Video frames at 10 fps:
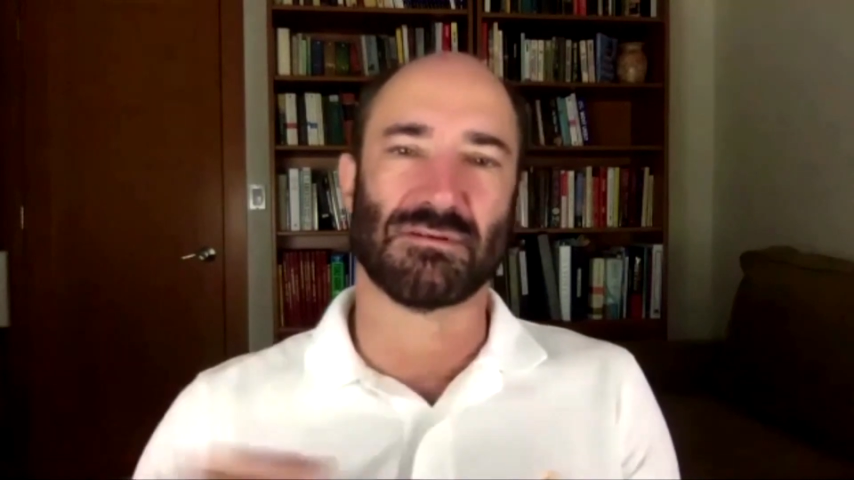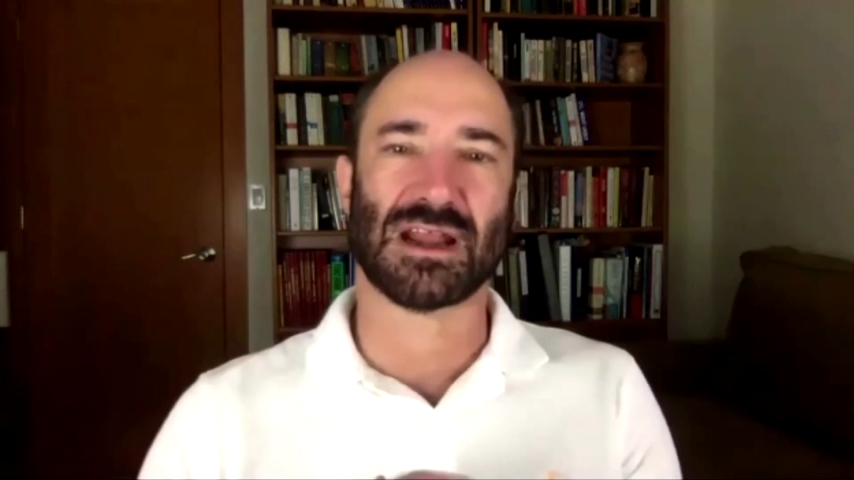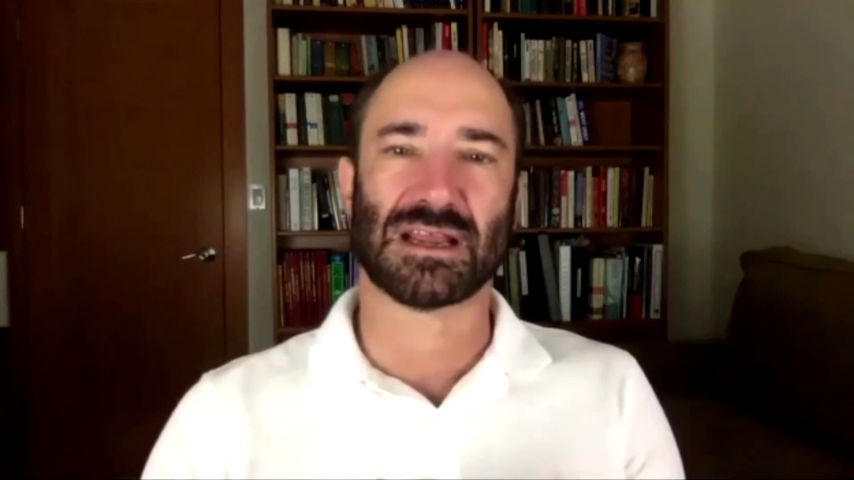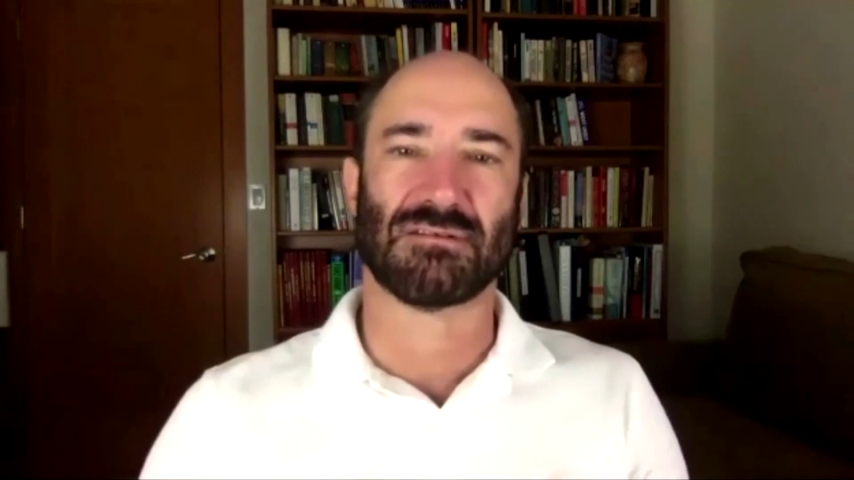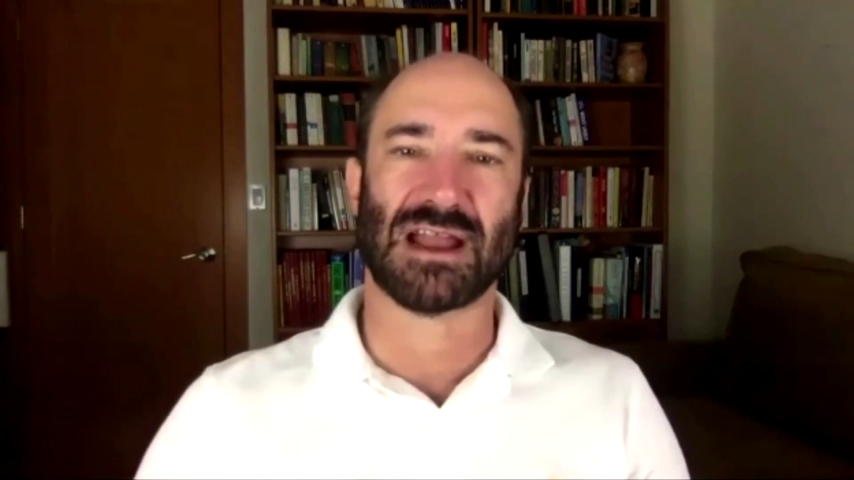
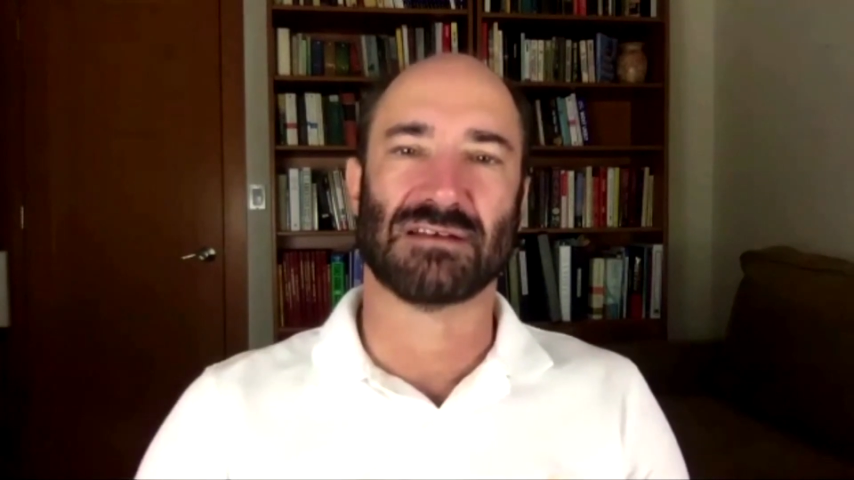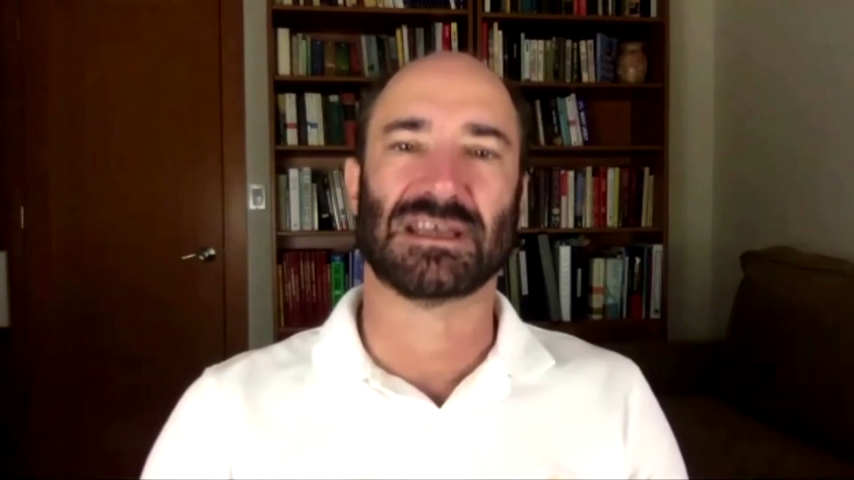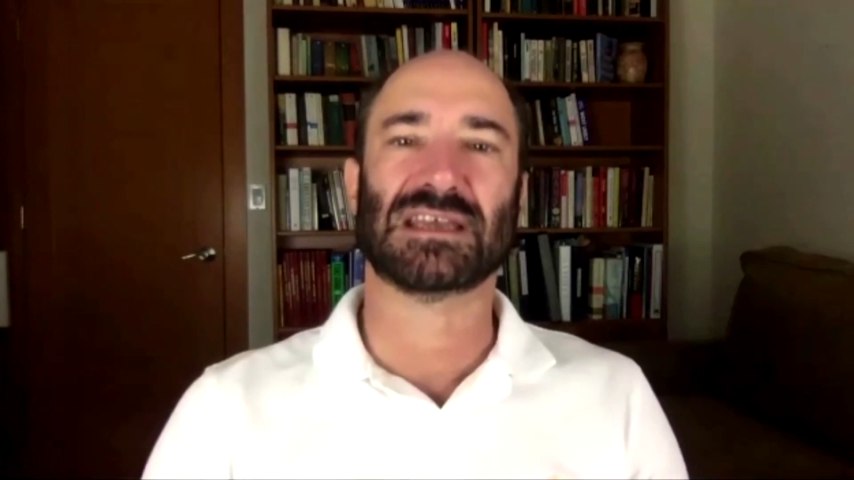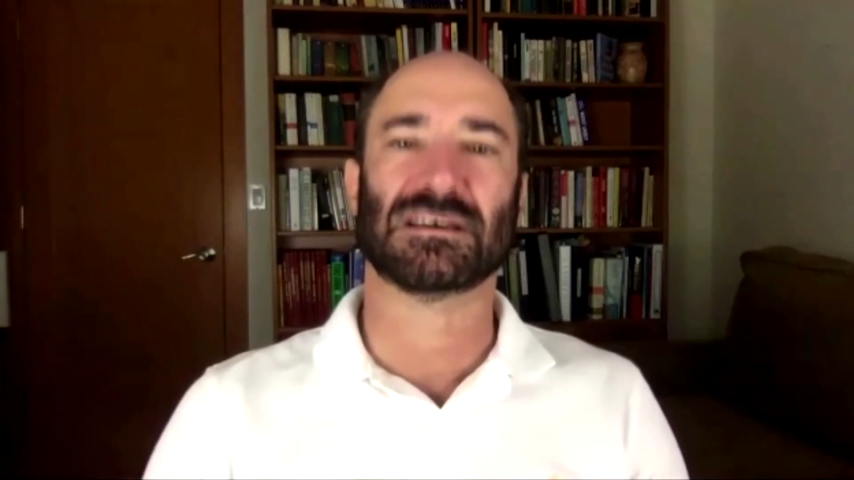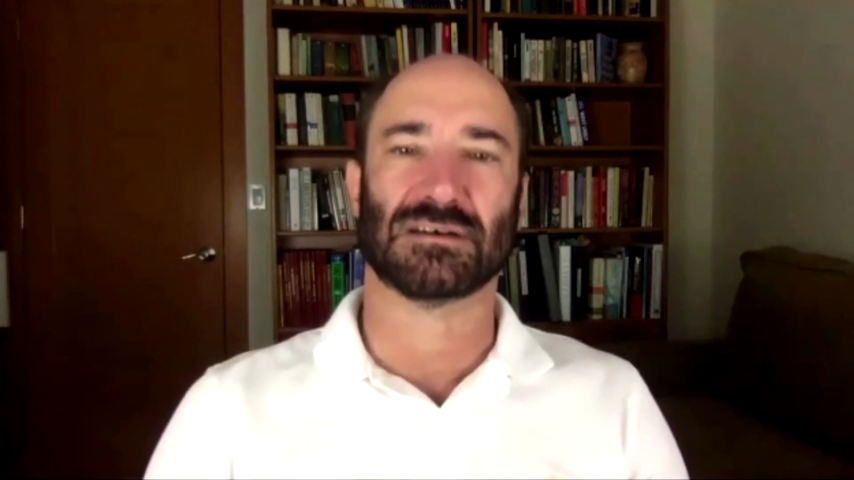running
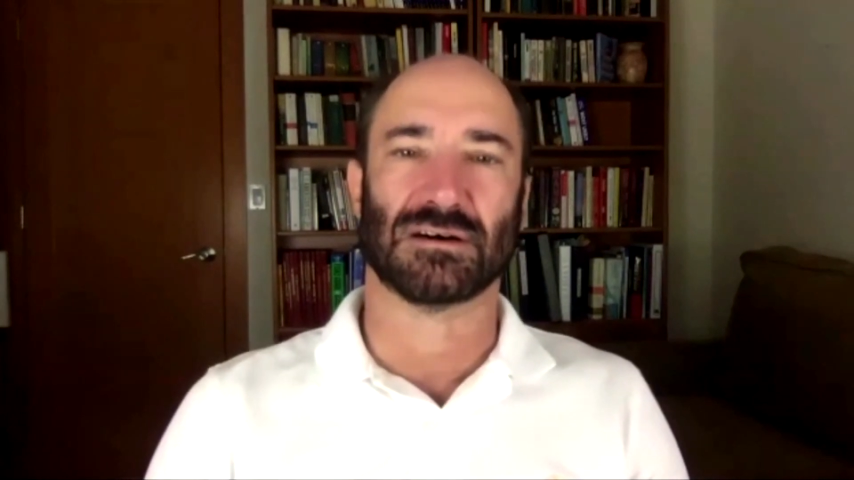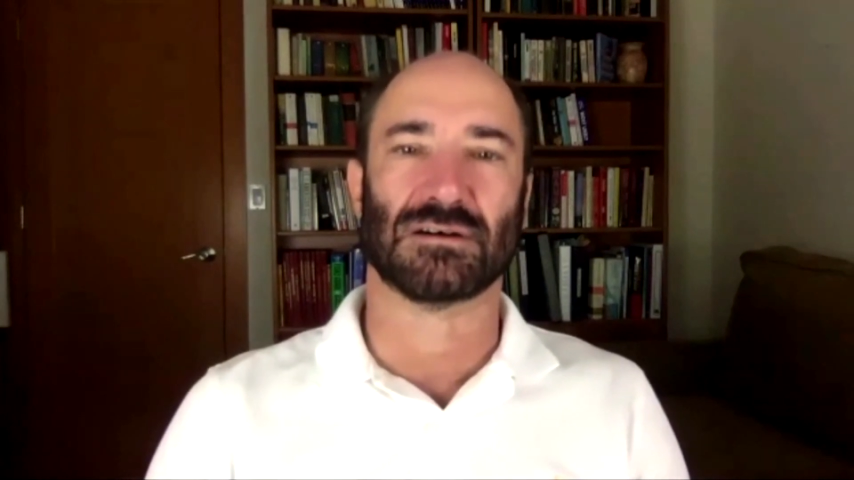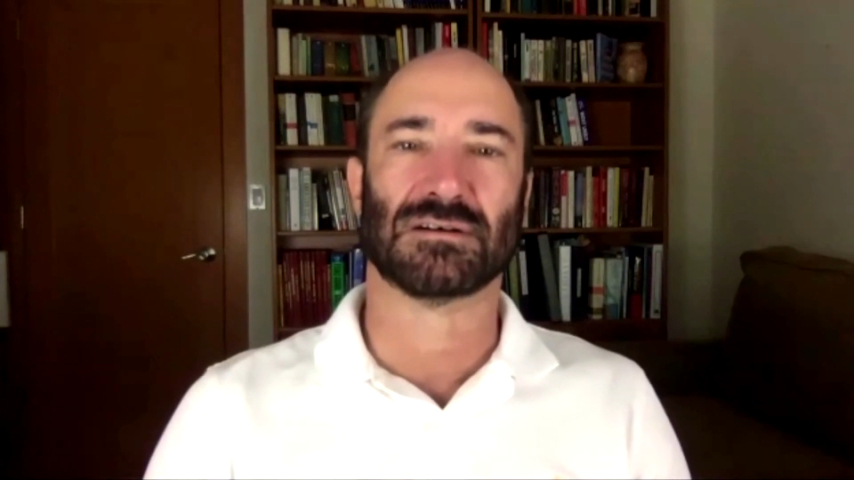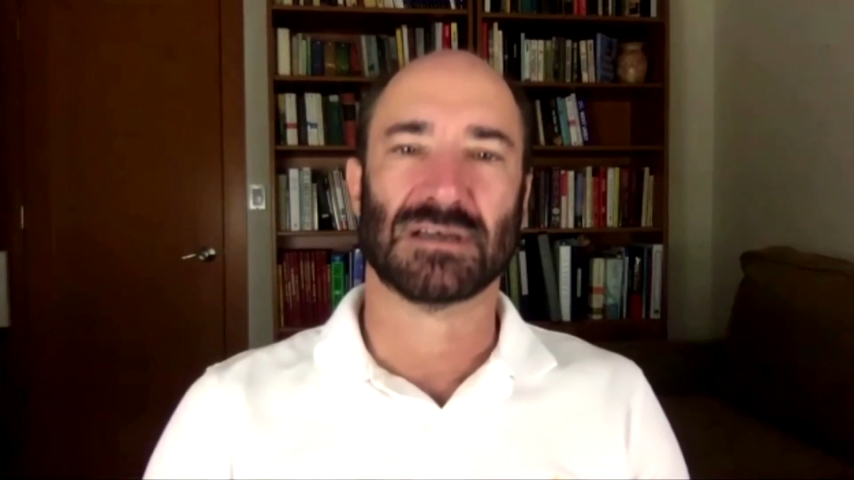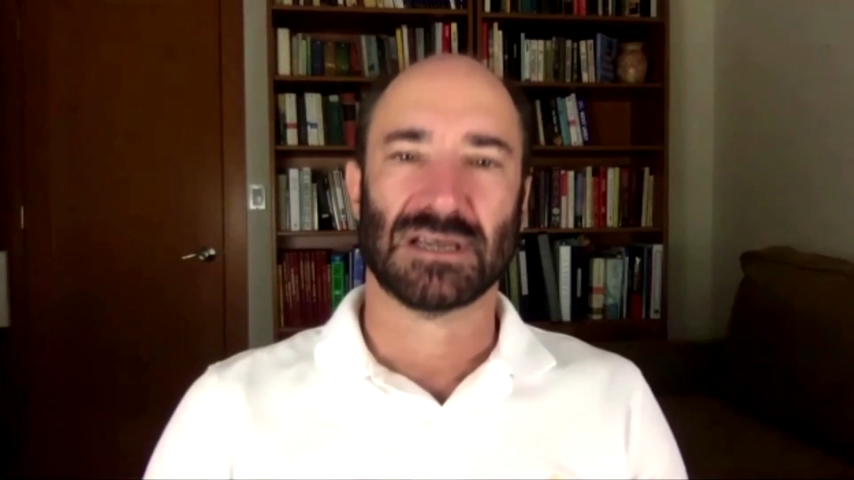around
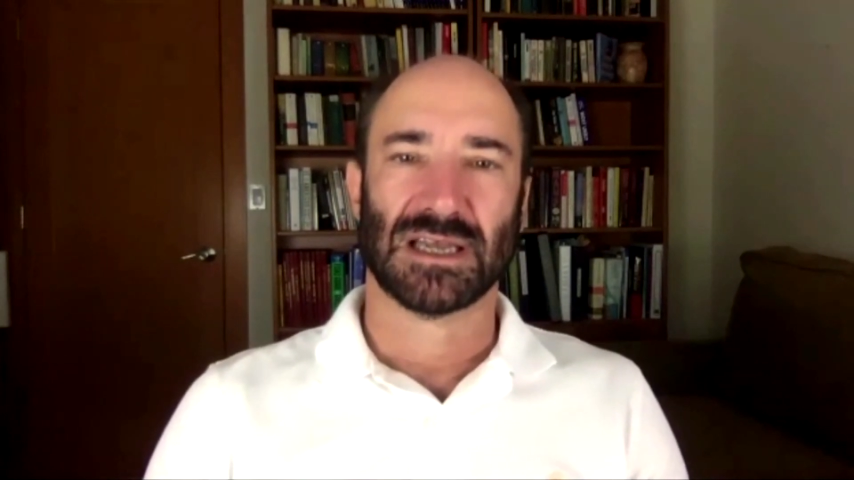ill